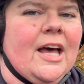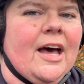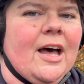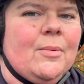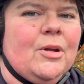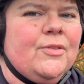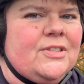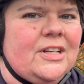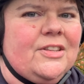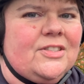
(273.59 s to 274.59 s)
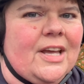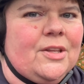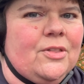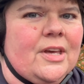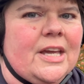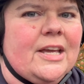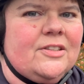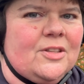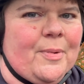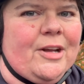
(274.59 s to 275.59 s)
And obviously the second thing
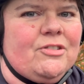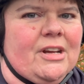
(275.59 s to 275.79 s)
is the battery